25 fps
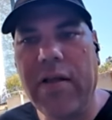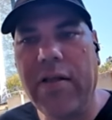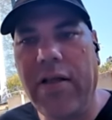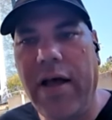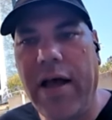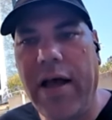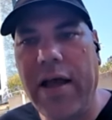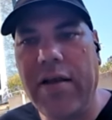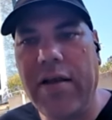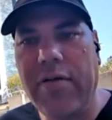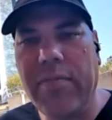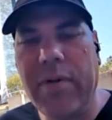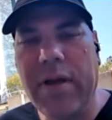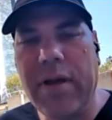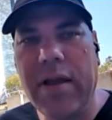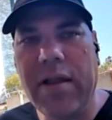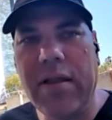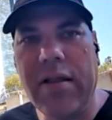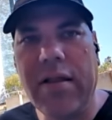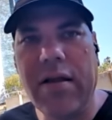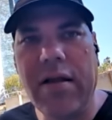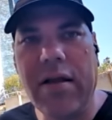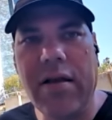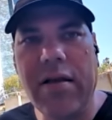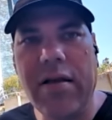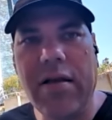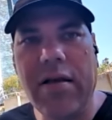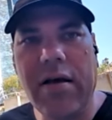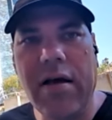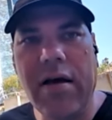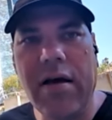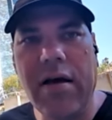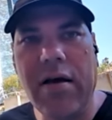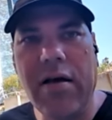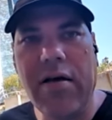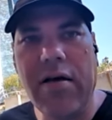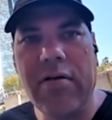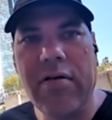enlightenment, and
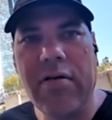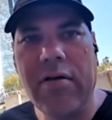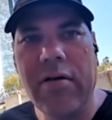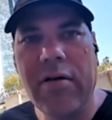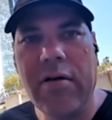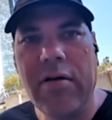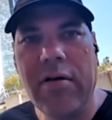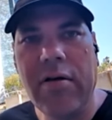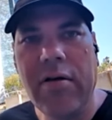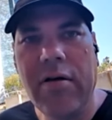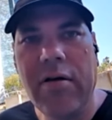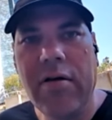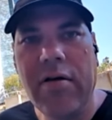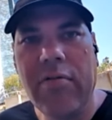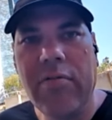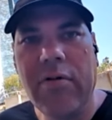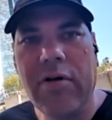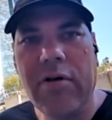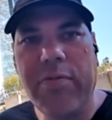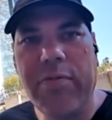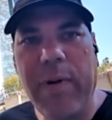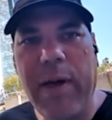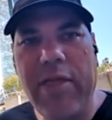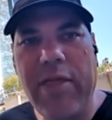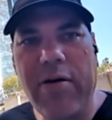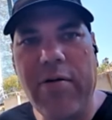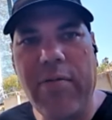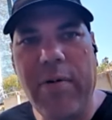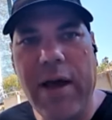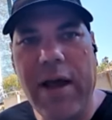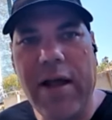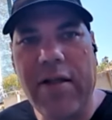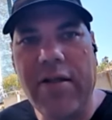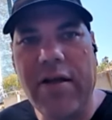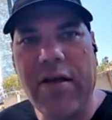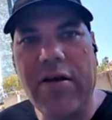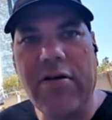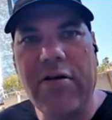which, by the
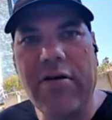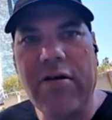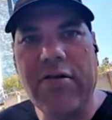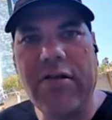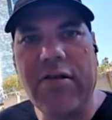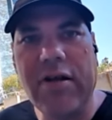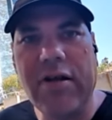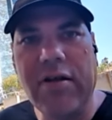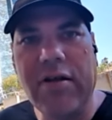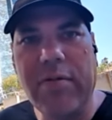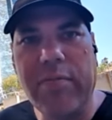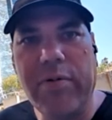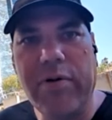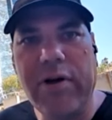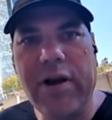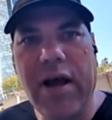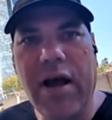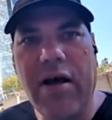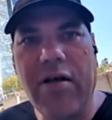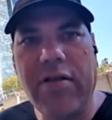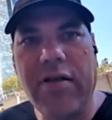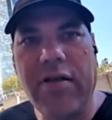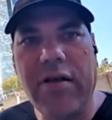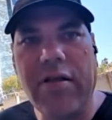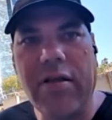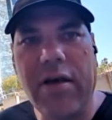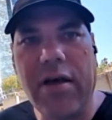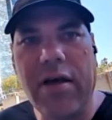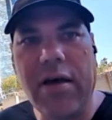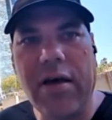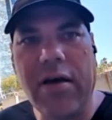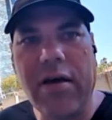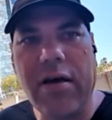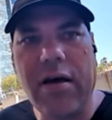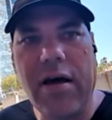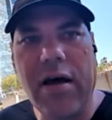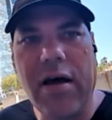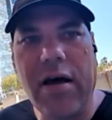way, it's interesting to point out that
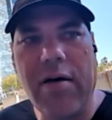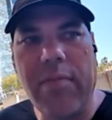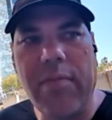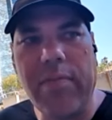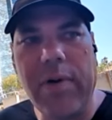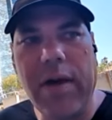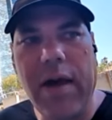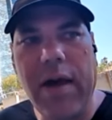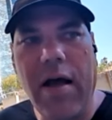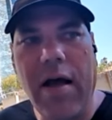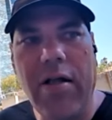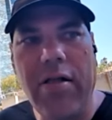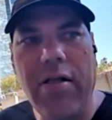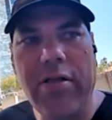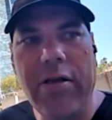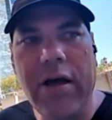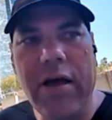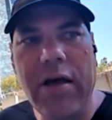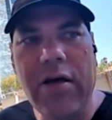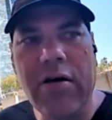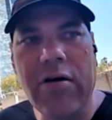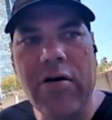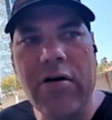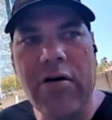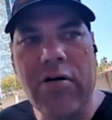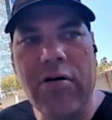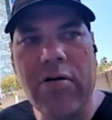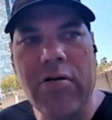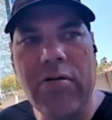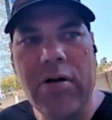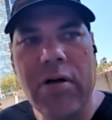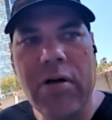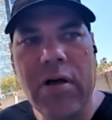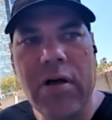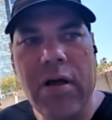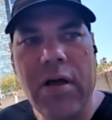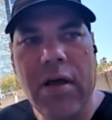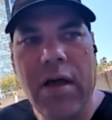like
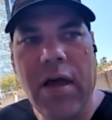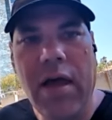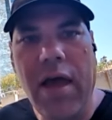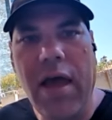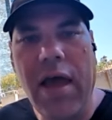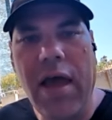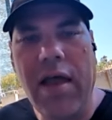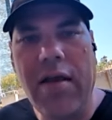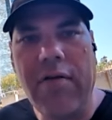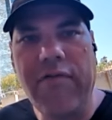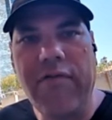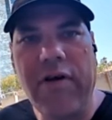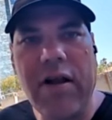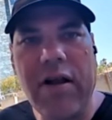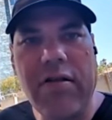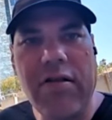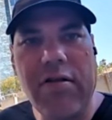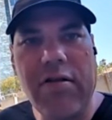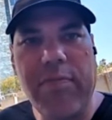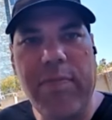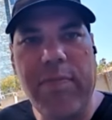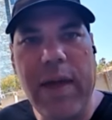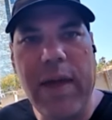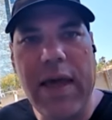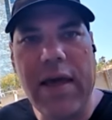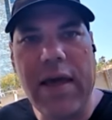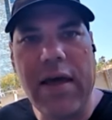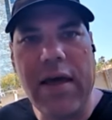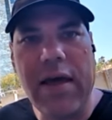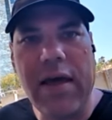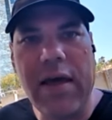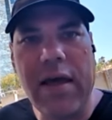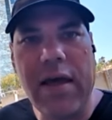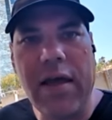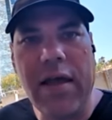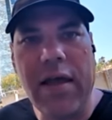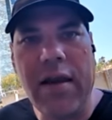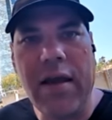Galileo and Francis
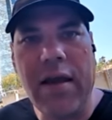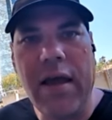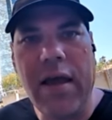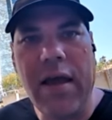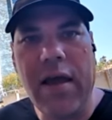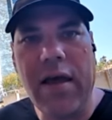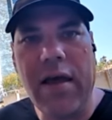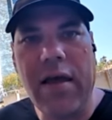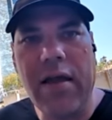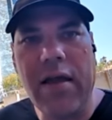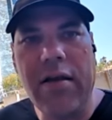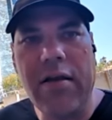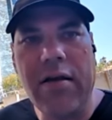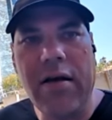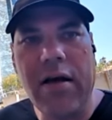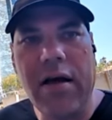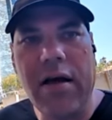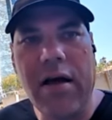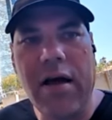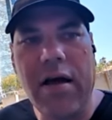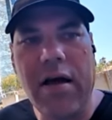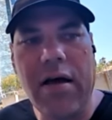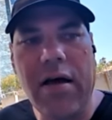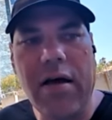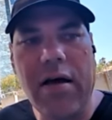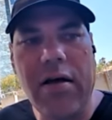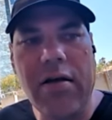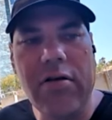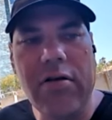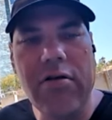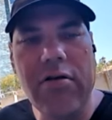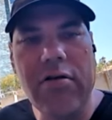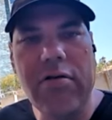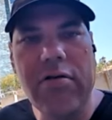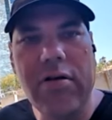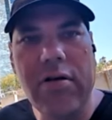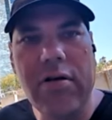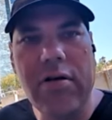Bacon and
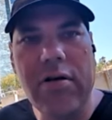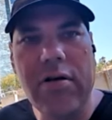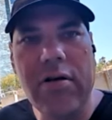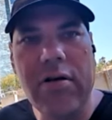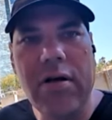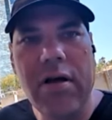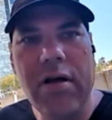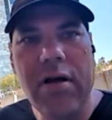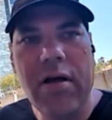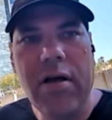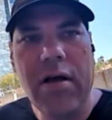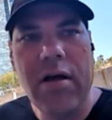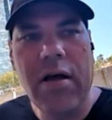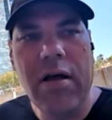Newton,